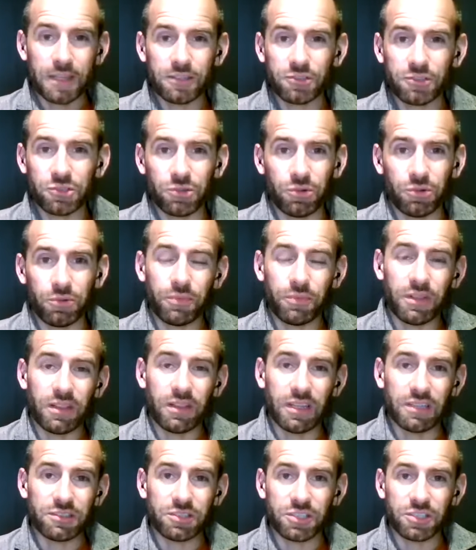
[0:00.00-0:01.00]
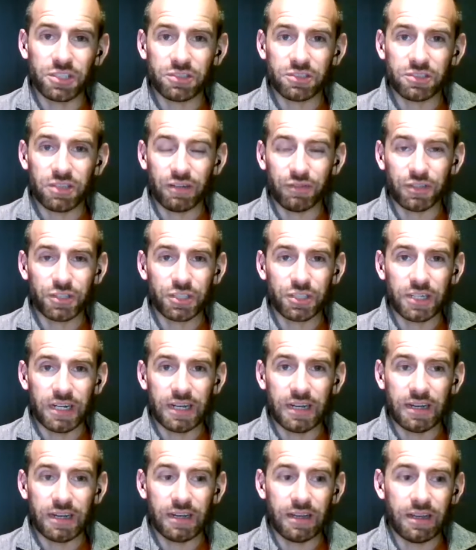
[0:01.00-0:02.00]
So let's just have a
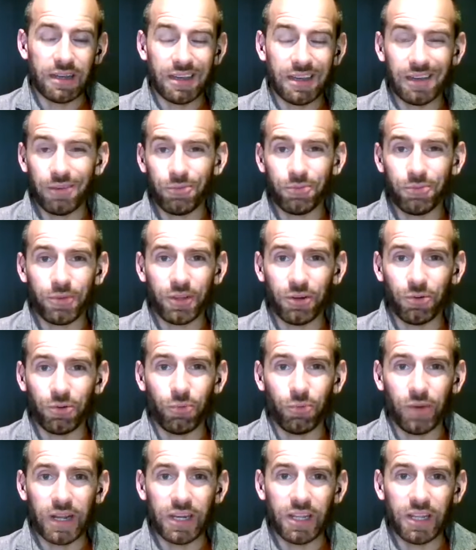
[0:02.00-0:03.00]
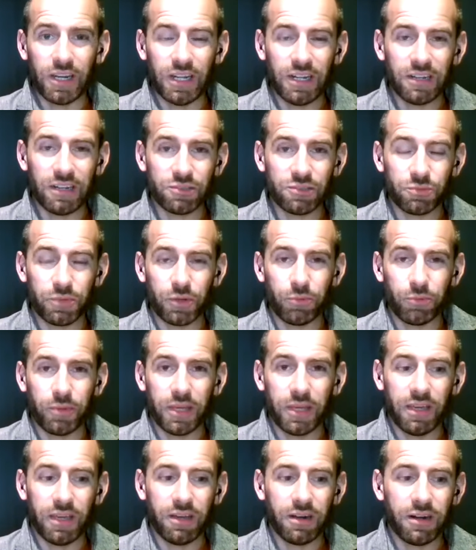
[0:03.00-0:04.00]
chat. You know, when you need us, we'll
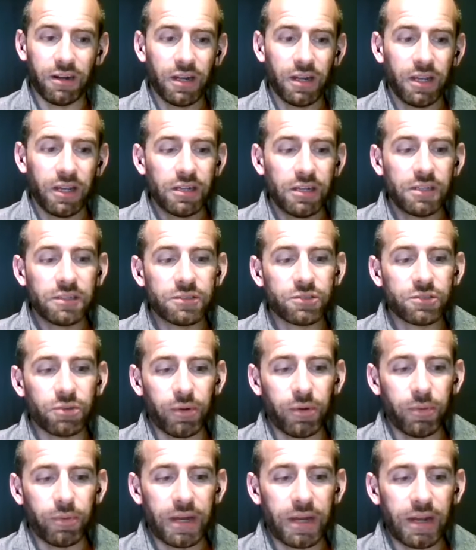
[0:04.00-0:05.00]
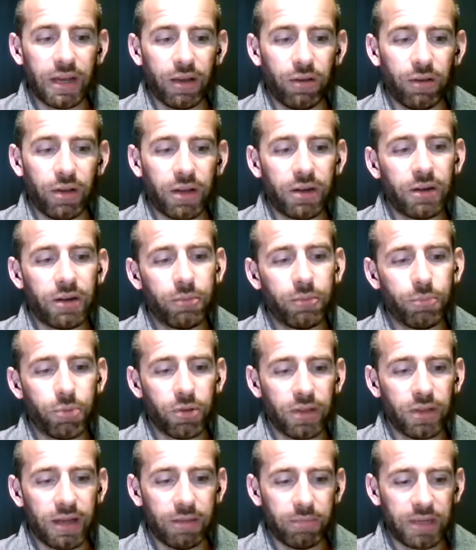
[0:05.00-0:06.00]
be here. So we went out and
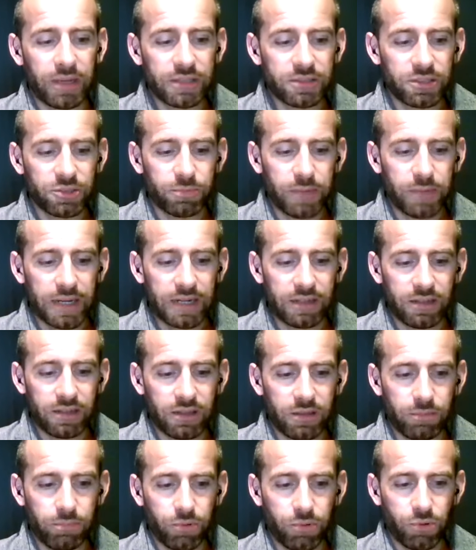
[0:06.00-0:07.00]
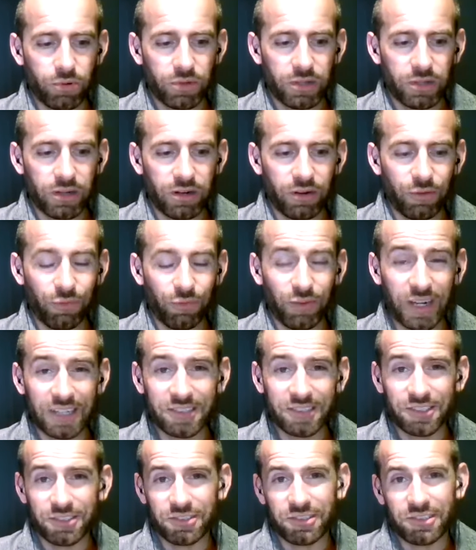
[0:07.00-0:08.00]
put that message back to the board and our
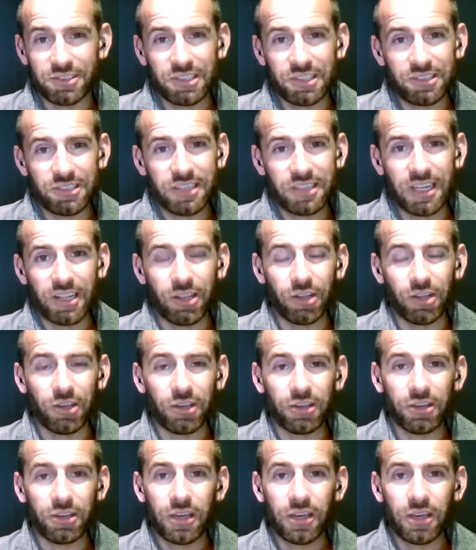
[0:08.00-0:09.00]
investors and just said, look,